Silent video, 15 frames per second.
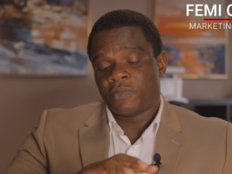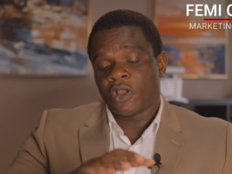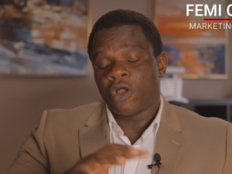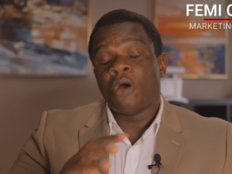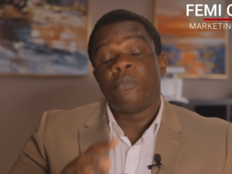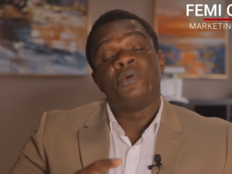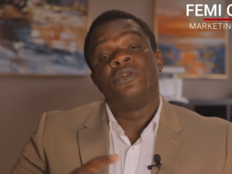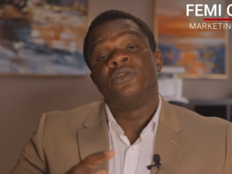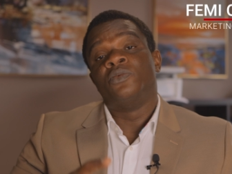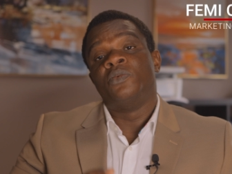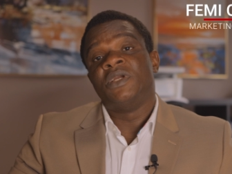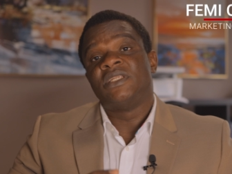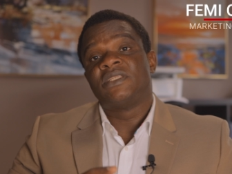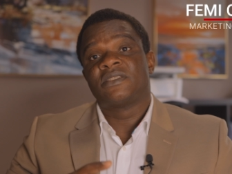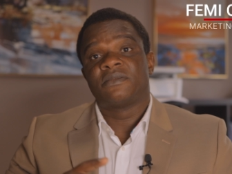coupled
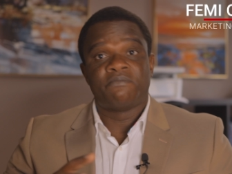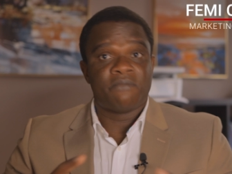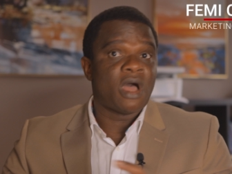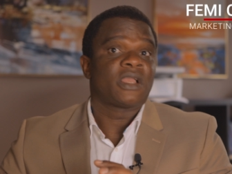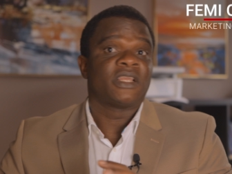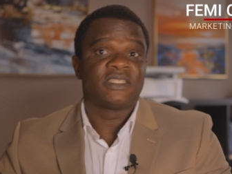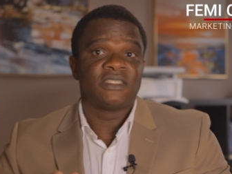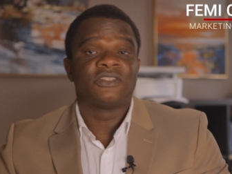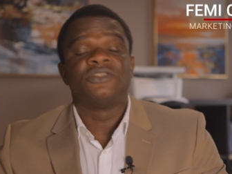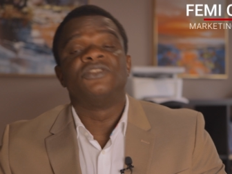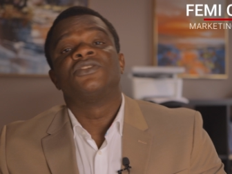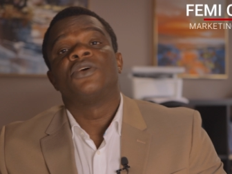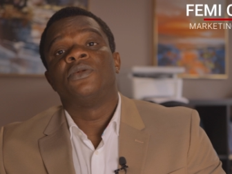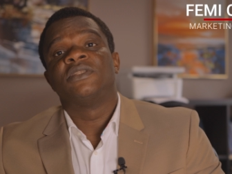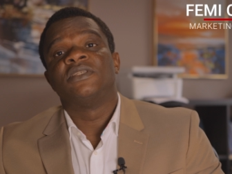with marketing
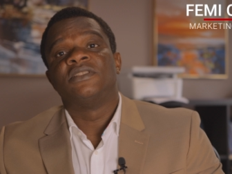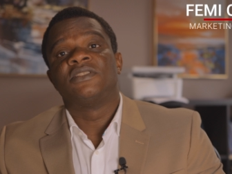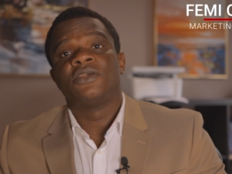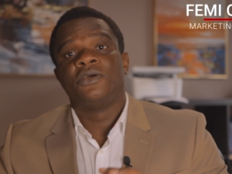consultants.